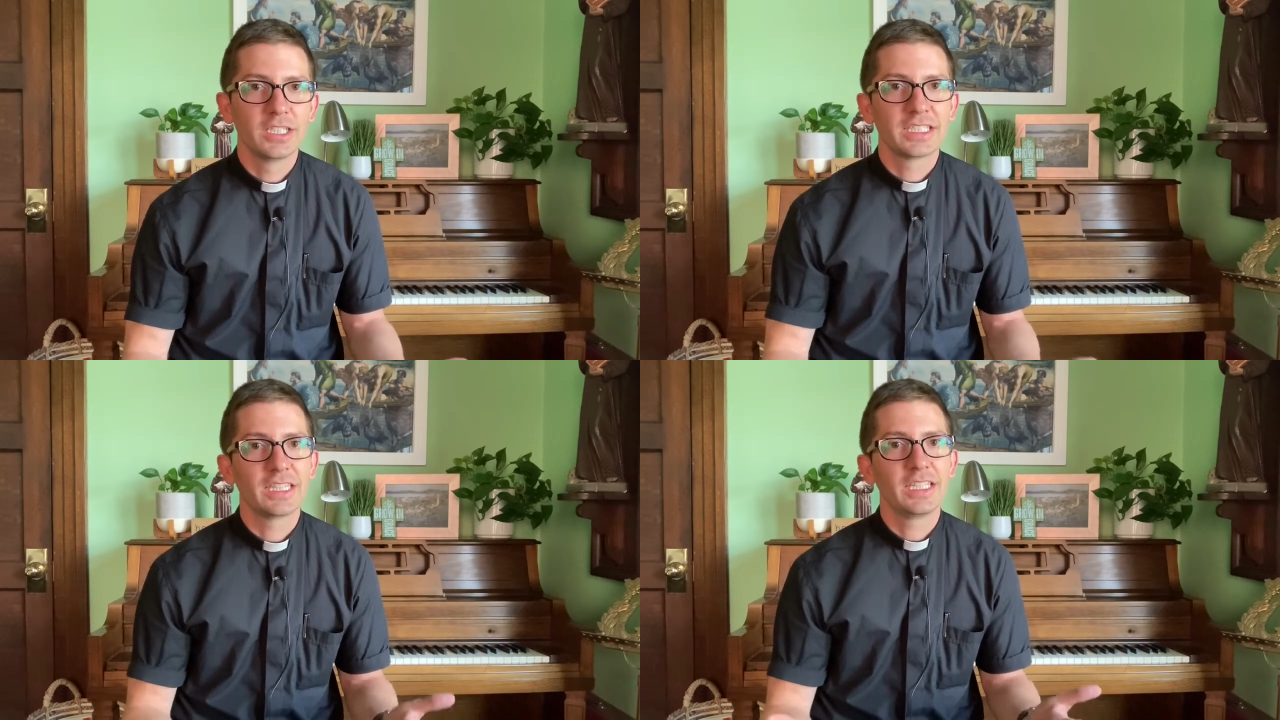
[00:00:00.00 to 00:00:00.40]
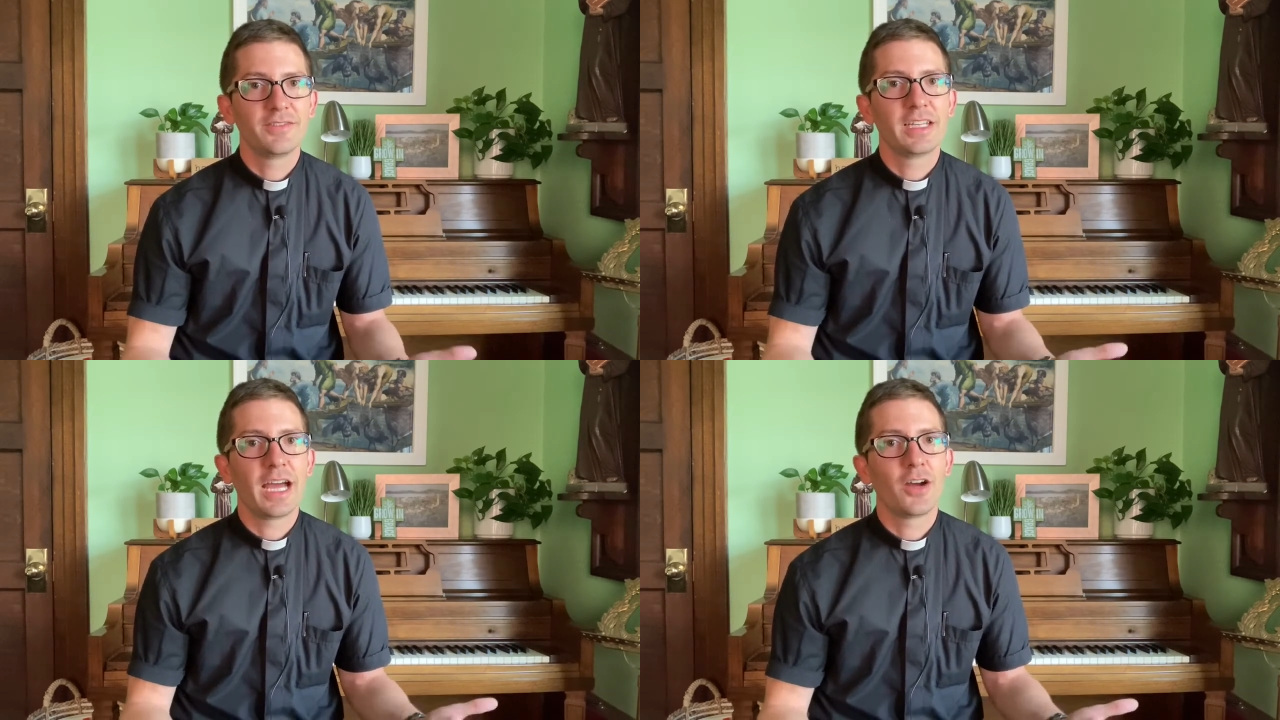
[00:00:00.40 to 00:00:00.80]
to
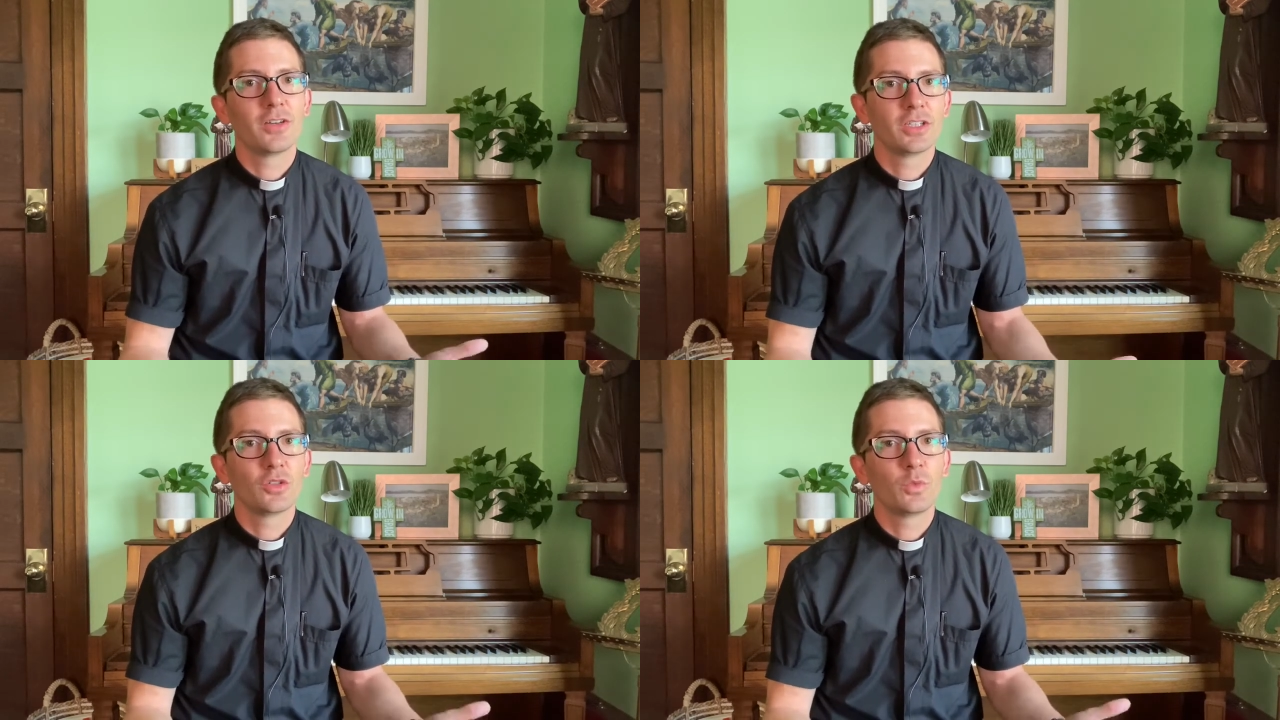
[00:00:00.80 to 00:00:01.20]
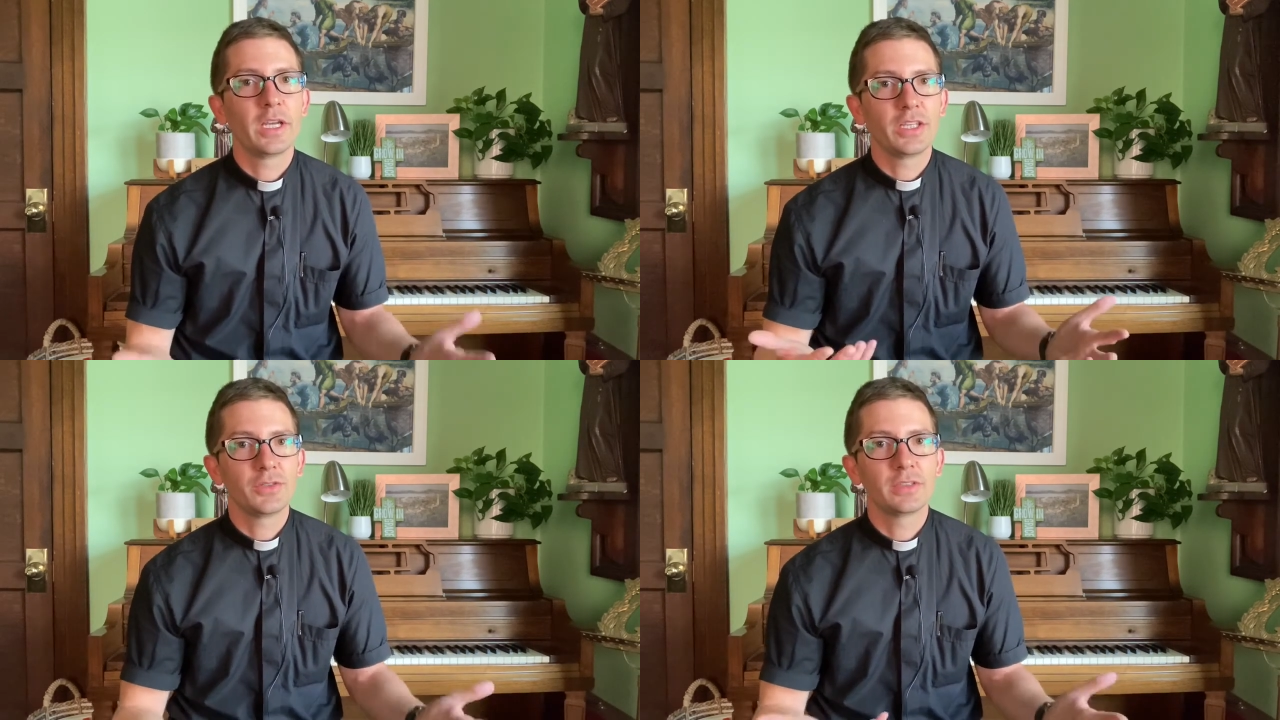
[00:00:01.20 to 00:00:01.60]
live it out in the
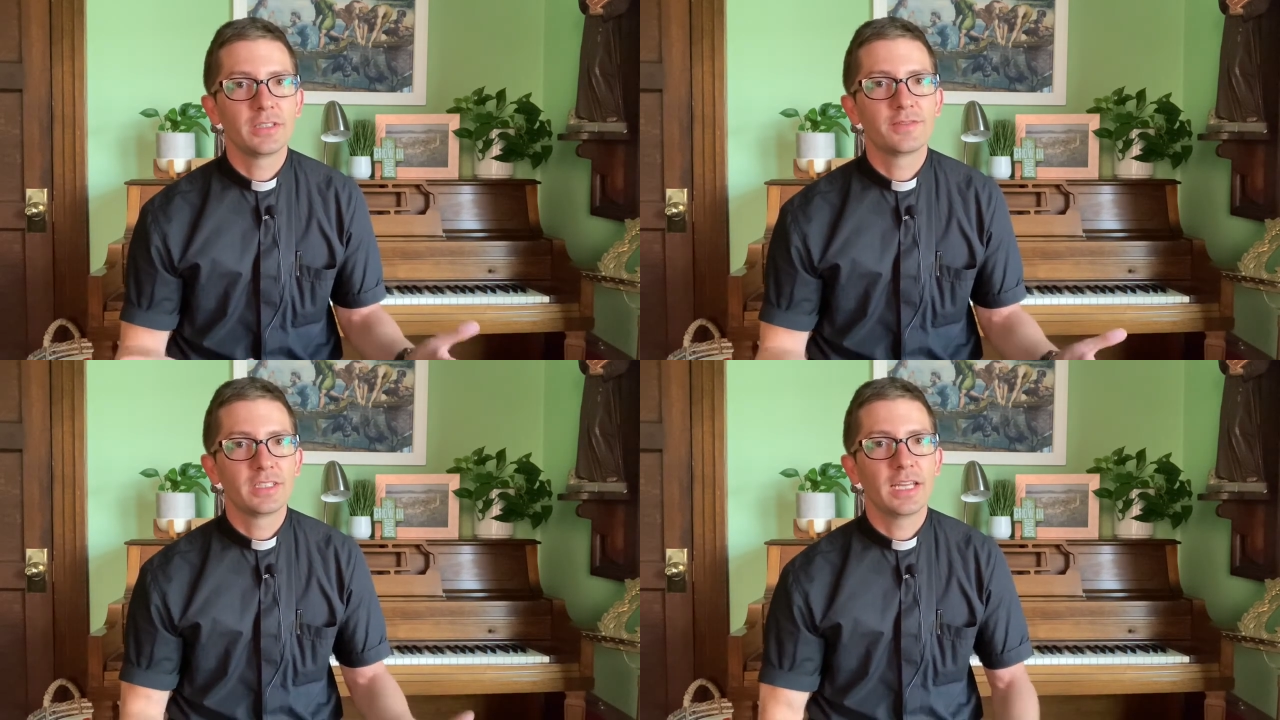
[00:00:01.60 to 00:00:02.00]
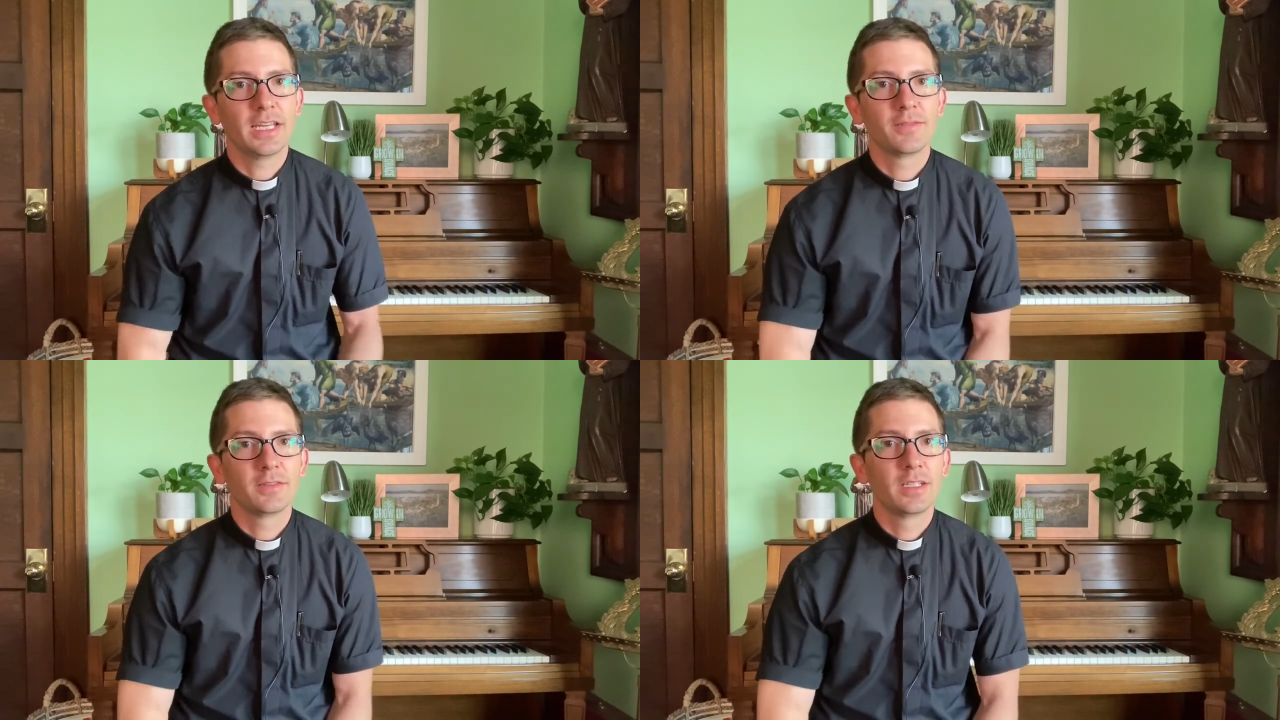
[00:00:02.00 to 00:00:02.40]
way you live
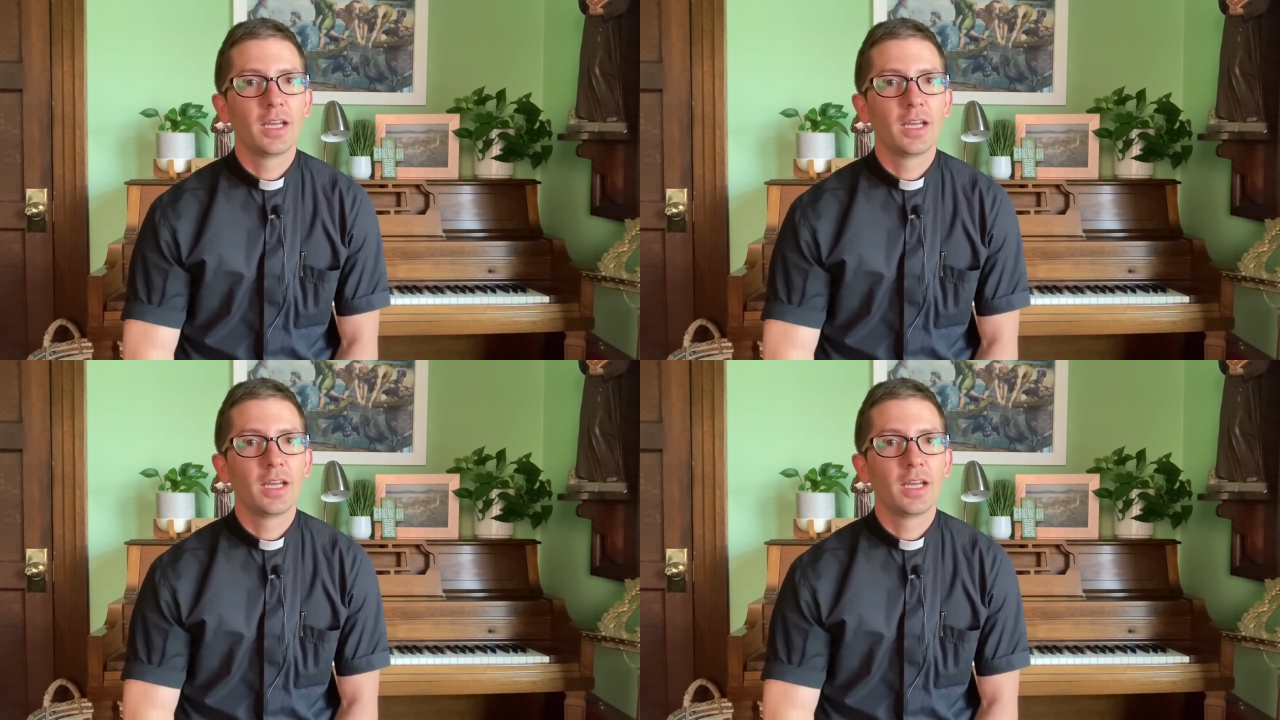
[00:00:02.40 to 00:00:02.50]
today,